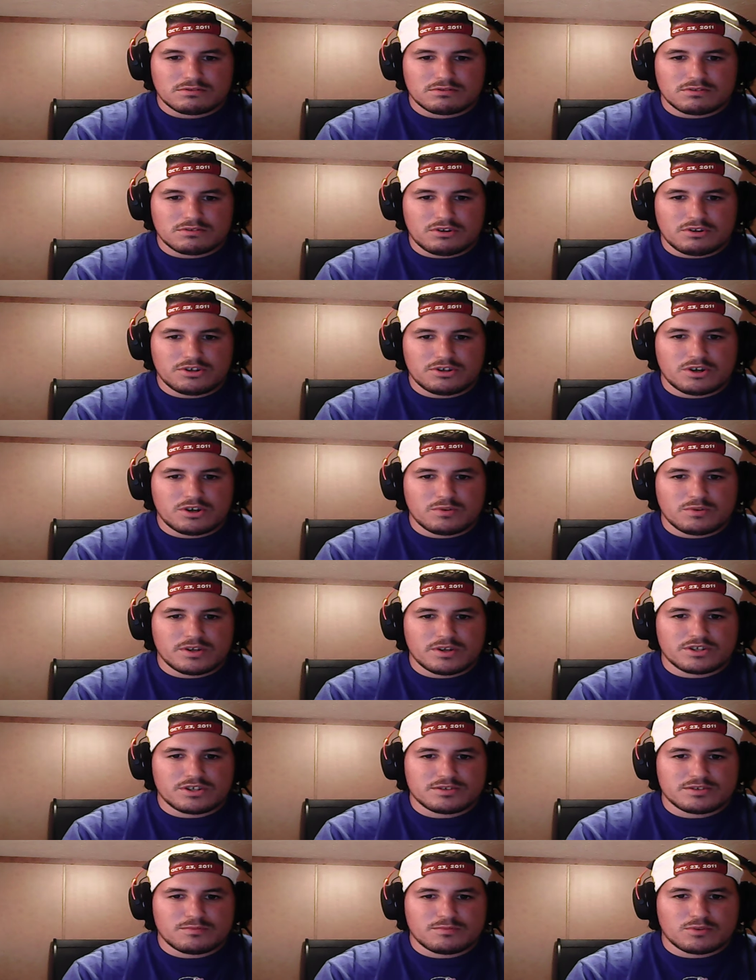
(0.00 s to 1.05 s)
Oh no, wait,
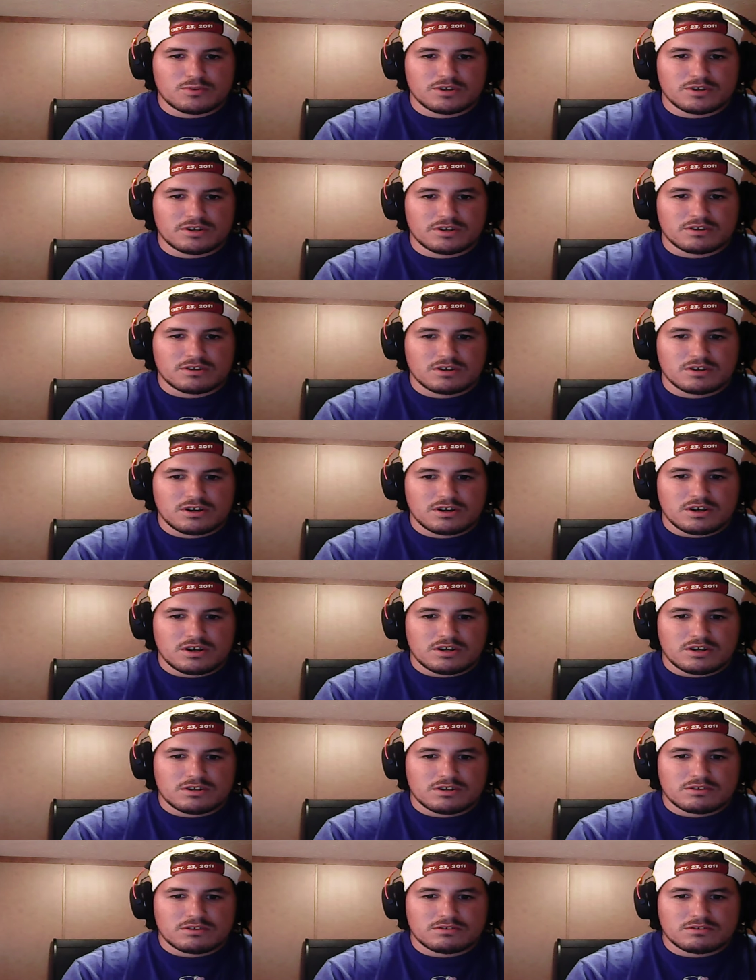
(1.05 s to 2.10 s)
there's some more there.
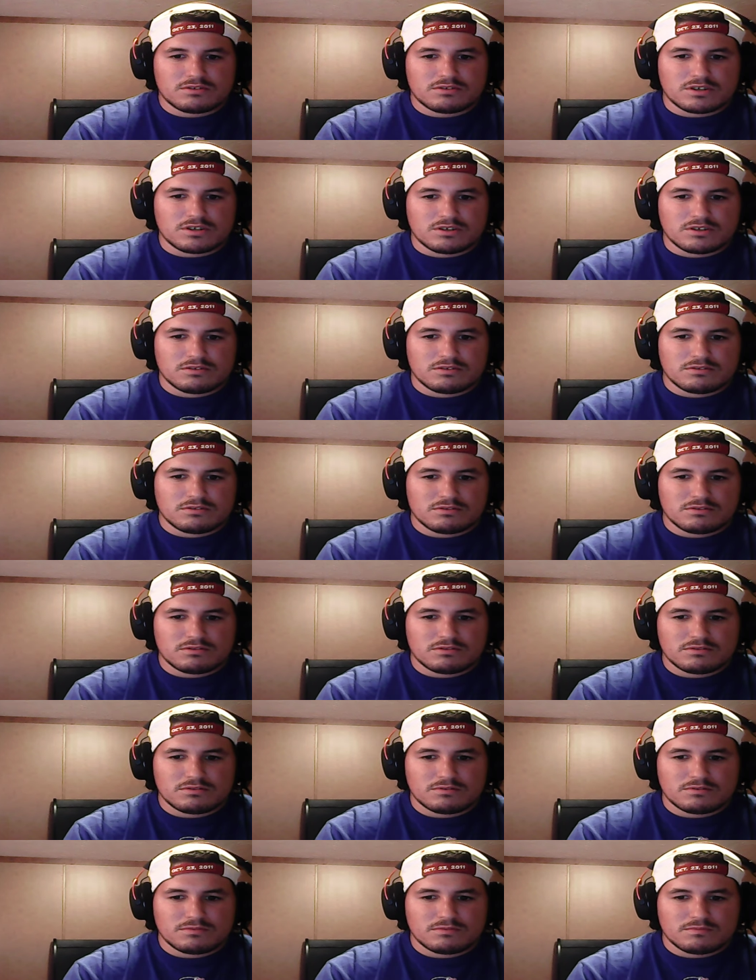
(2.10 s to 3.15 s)
Okay.
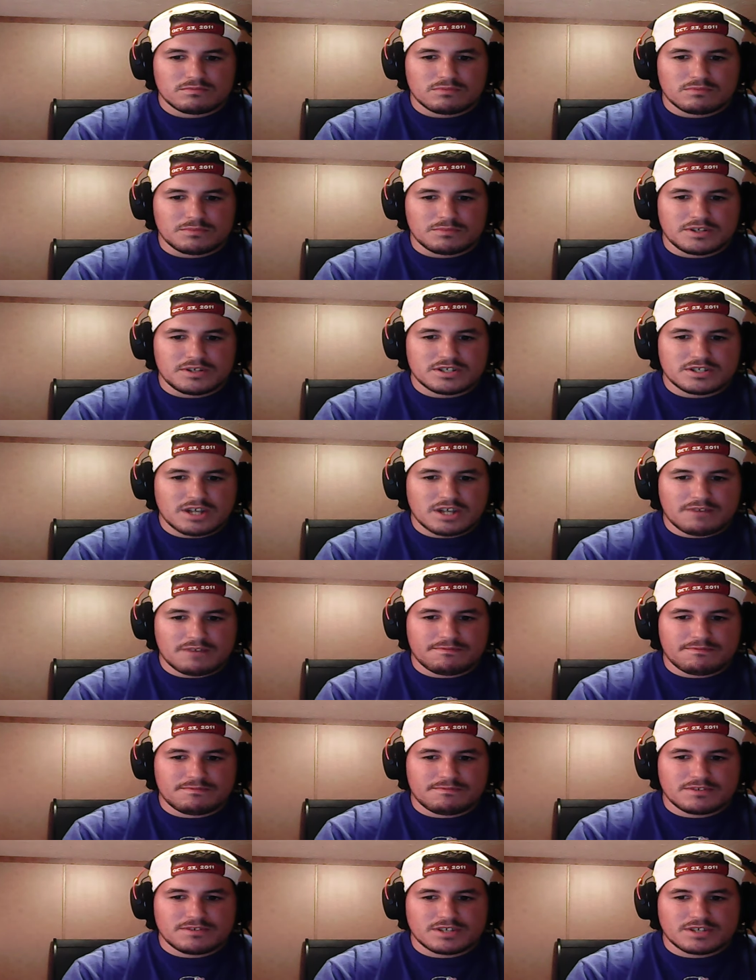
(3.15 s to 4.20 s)
I mean, he's got a
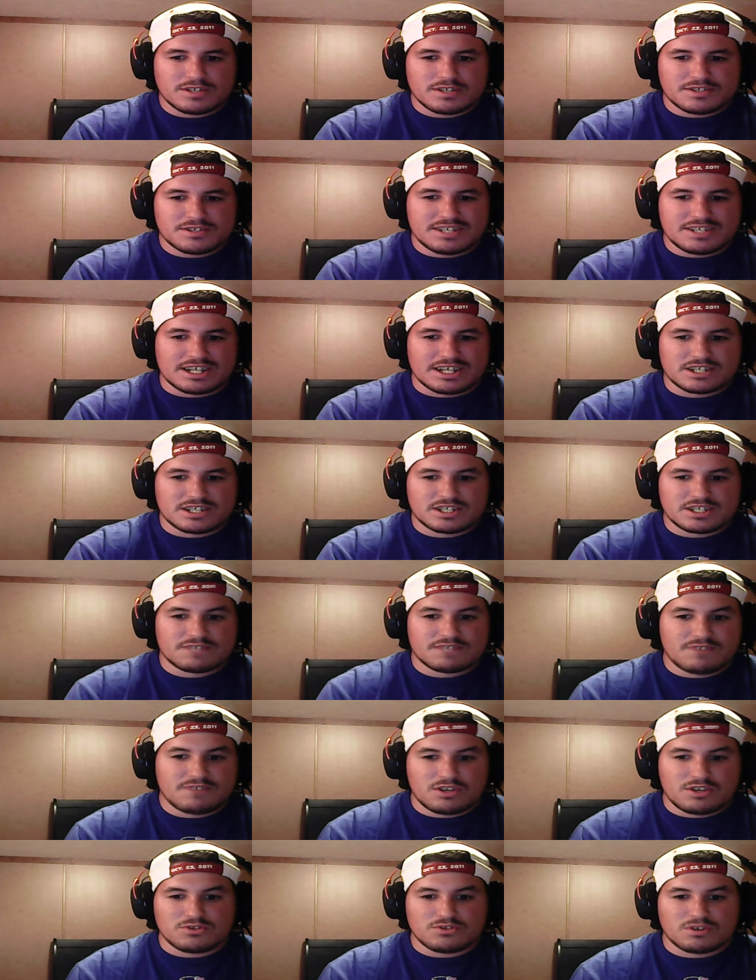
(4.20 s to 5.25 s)
he's at six six
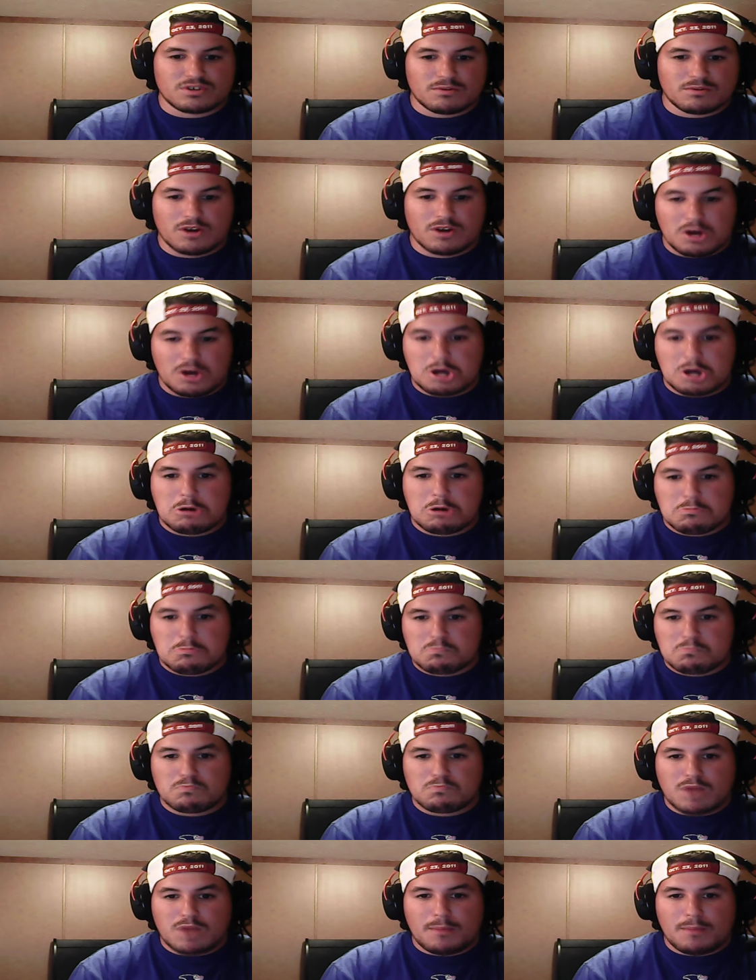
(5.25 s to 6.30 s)
videos up.
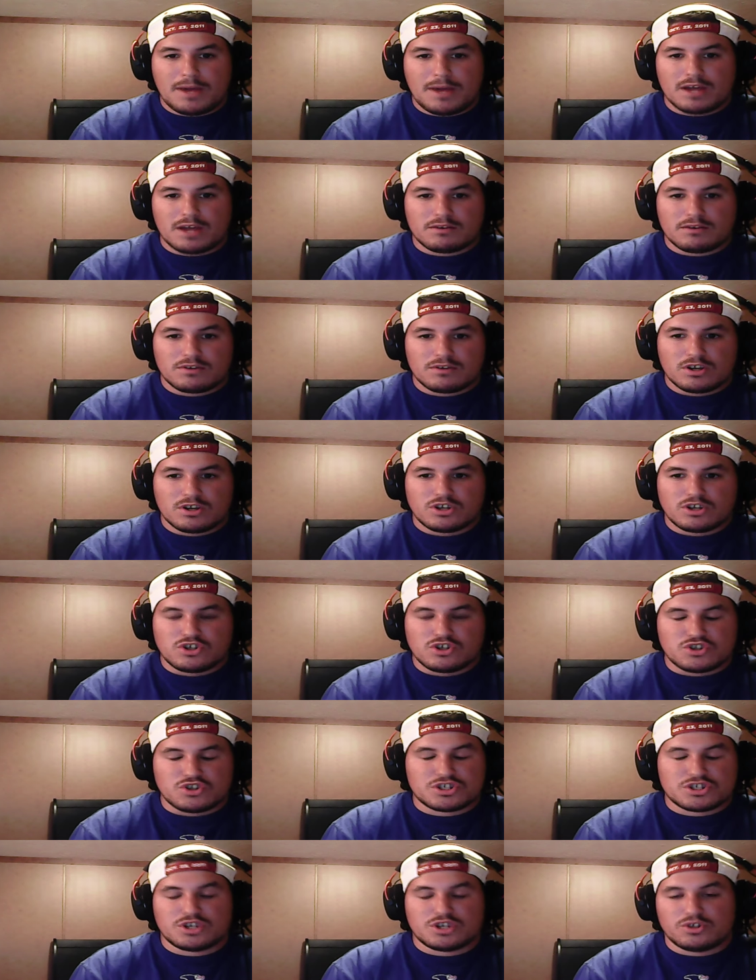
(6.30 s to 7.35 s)
Not bad.
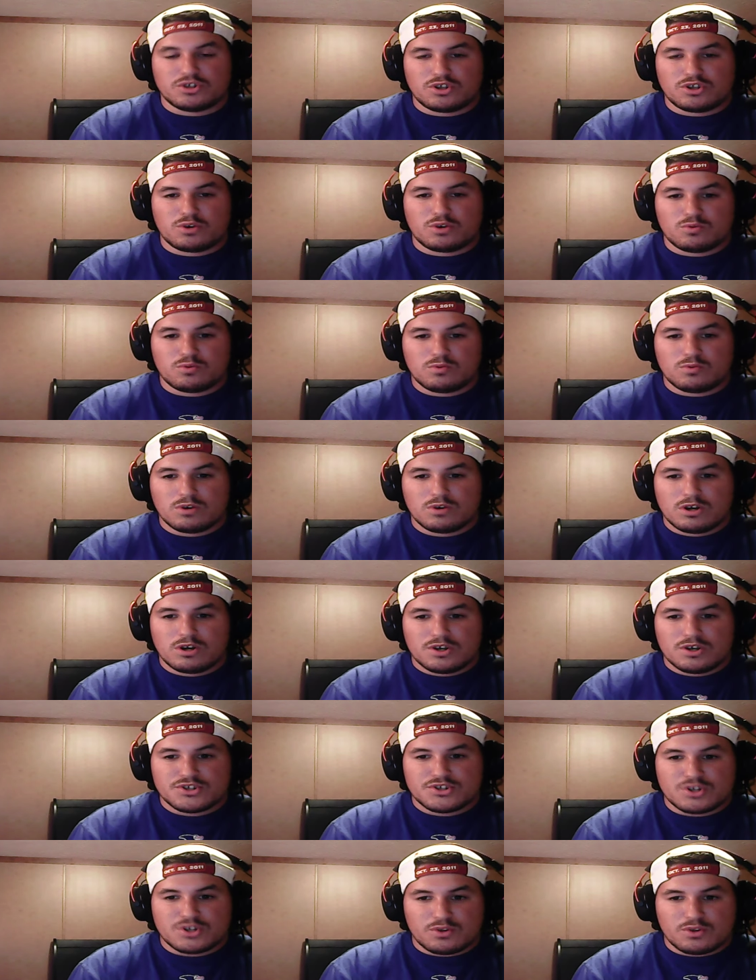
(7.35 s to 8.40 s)
You're still new,
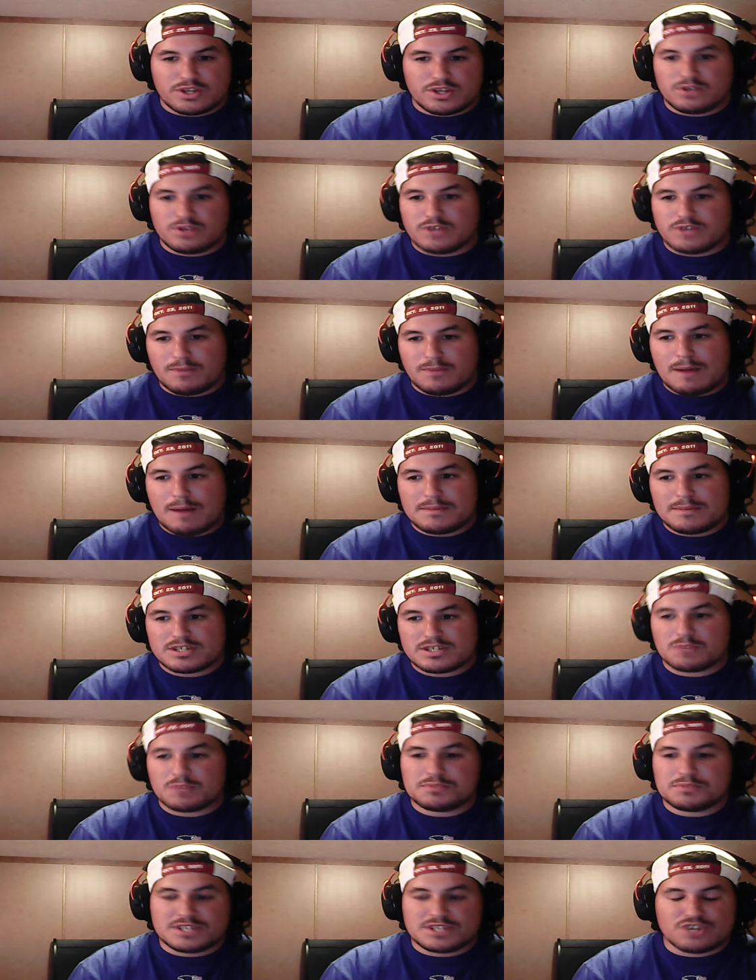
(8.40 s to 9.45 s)
so there there might be
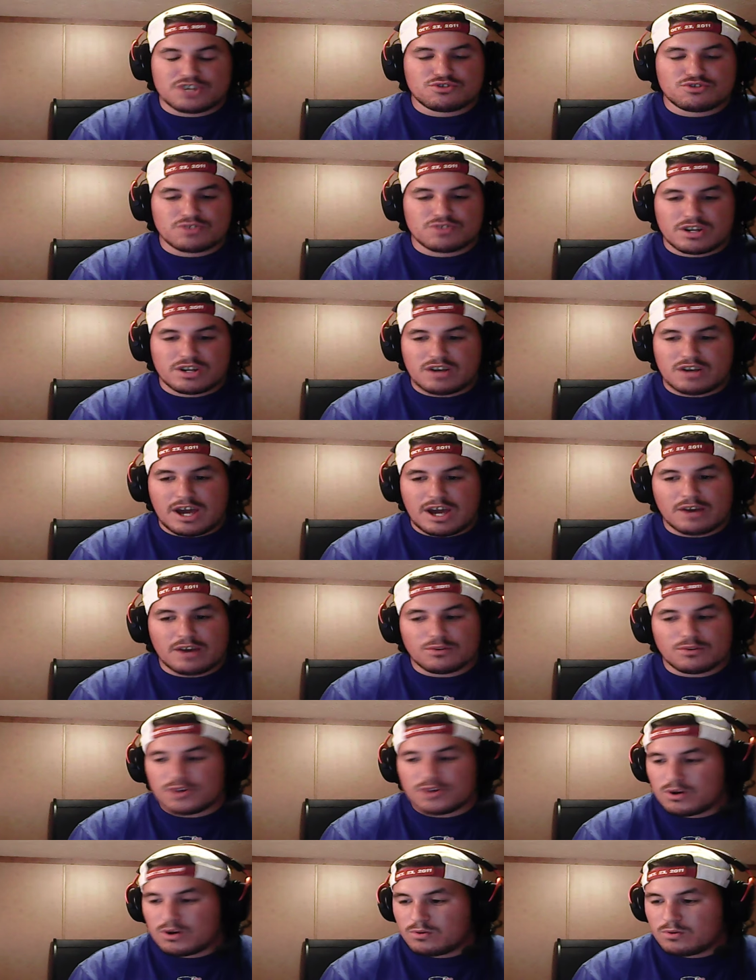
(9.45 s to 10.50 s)
some potential there. I
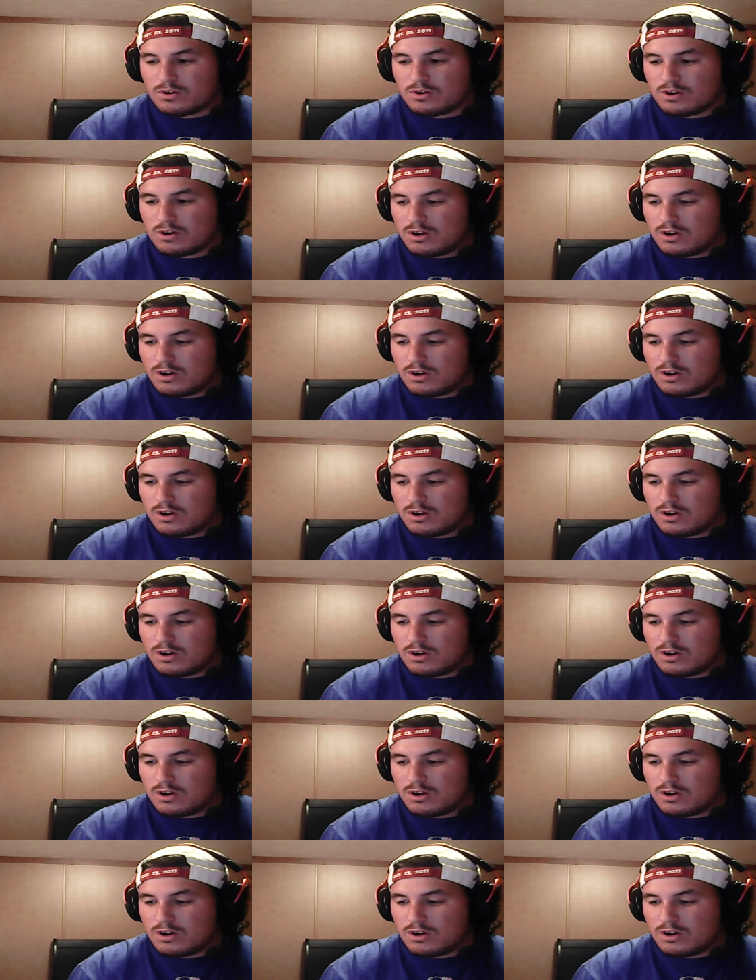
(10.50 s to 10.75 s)
don't know.